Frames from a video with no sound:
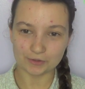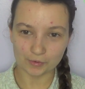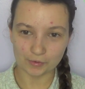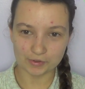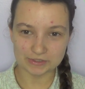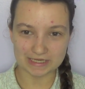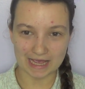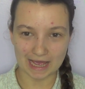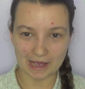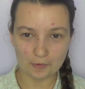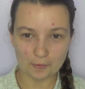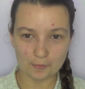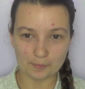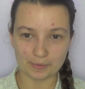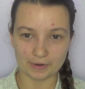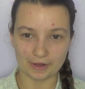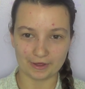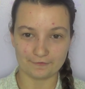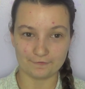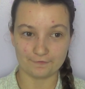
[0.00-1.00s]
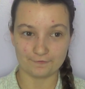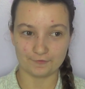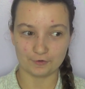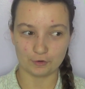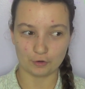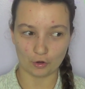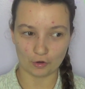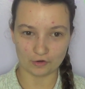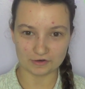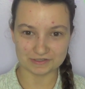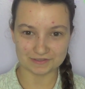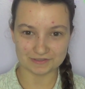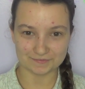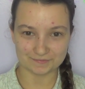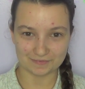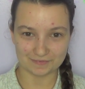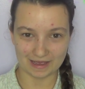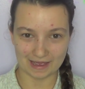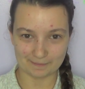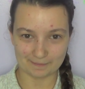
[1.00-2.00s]
caught out, but I forgot
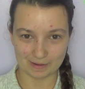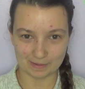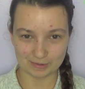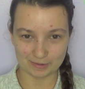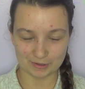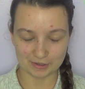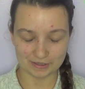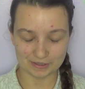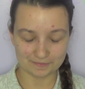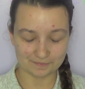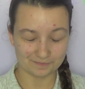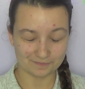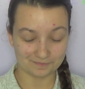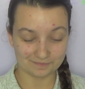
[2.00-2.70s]
I had my period.